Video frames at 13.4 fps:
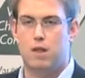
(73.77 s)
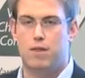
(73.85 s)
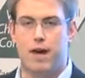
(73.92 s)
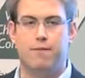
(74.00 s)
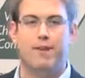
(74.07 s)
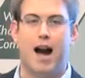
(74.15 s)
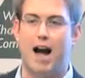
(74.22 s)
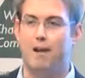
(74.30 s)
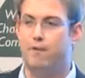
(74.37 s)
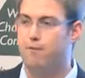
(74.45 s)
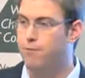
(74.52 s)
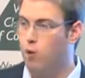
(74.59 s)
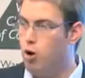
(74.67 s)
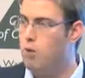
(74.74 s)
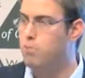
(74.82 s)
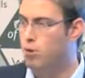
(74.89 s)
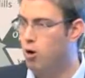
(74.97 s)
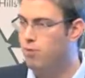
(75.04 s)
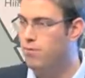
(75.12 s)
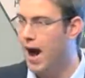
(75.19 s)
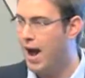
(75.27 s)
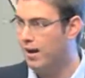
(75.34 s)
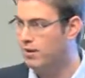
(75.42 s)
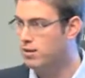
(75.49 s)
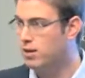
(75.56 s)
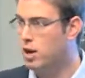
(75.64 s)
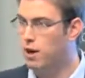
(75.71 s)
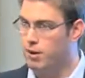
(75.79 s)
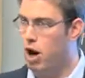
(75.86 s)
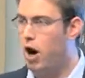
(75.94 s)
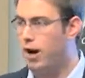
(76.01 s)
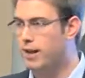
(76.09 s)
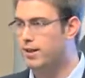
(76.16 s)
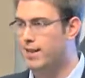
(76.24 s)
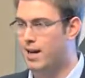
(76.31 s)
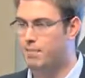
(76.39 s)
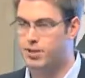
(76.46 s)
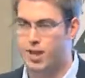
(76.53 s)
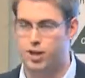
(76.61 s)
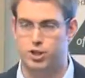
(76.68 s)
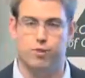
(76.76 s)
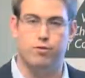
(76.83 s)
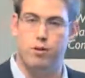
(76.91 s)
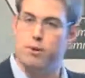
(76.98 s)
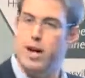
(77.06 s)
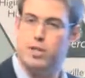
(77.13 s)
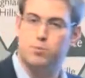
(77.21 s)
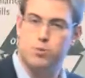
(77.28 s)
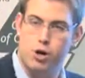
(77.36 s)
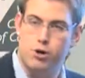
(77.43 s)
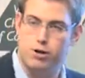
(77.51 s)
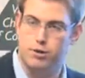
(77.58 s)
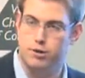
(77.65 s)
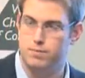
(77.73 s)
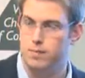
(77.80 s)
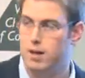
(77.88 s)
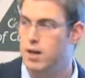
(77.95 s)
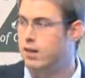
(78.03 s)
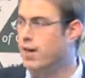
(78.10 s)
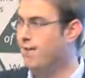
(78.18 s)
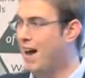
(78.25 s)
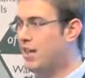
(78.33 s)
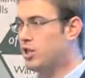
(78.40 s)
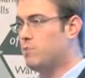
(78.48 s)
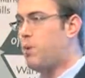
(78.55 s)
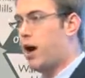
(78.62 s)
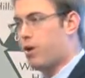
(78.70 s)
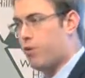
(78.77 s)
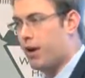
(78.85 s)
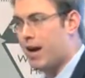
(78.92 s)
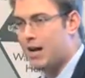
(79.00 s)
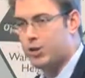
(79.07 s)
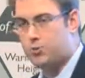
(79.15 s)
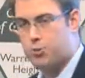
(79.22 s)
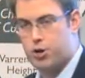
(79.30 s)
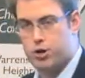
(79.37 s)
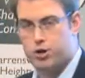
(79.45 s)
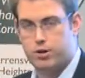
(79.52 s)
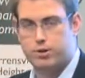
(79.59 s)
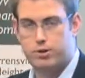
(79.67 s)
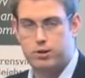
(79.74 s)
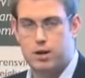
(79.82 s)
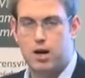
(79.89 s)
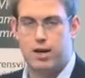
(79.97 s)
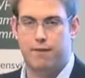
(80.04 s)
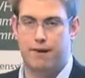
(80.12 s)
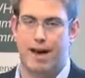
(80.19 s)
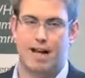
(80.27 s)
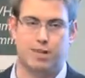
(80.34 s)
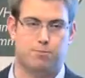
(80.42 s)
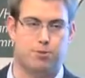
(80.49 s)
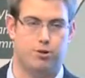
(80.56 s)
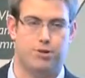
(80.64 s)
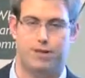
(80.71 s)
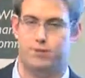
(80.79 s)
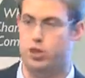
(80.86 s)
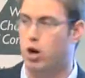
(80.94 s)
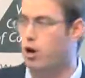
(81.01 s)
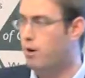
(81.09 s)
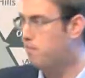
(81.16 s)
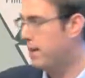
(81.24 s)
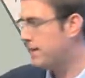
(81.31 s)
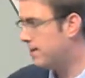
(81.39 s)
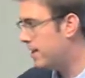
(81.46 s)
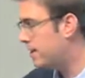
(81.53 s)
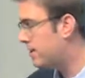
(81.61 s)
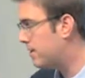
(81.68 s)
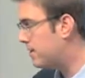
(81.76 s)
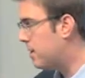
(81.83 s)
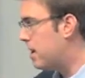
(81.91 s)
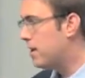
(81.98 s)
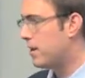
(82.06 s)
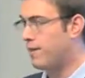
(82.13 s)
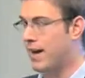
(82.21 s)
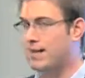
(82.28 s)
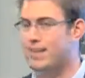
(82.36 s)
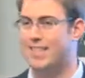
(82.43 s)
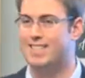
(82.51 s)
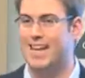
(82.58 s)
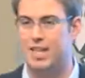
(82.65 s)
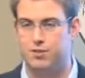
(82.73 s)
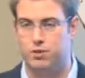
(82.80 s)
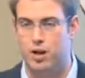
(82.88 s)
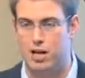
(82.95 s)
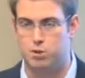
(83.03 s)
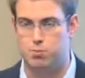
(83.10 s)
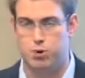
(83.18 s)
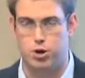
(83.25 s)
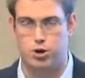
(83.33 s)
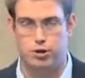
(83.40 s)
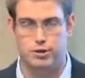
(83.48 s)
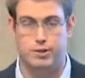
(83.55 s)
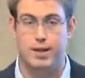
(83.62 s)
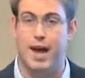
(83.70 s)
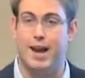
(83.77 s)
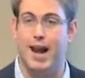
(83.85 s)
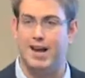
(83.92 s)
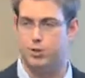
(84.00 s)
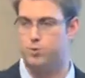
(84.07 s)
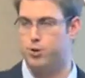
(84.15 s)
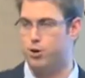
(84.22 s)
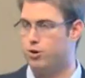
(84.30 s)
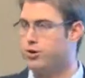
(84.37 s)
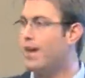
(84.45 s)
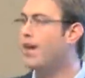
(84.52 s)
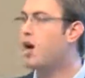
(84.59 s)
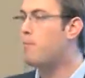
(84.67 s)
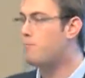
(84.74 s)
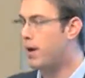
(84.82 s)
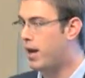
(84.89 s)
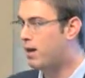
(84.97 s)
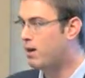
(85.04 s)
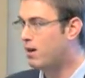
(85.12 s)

They've got 4 profiles of an audience segmentation of women entrepreneurs. They've got aspiring entrepreneurs, they've got entrepreneurs that have started a business, they've got successful entrepreneurs, and entrepreneurs in a company.